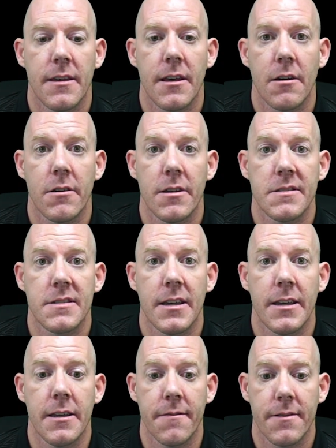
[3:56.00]
I'll hit
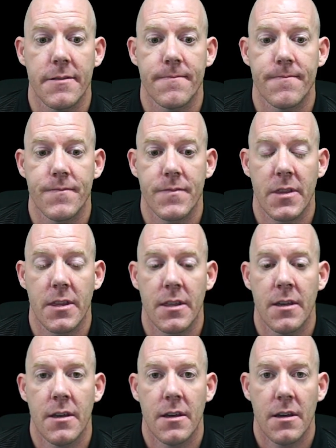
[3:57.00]
save.
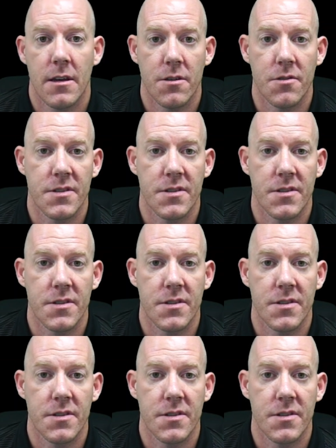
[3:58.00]
You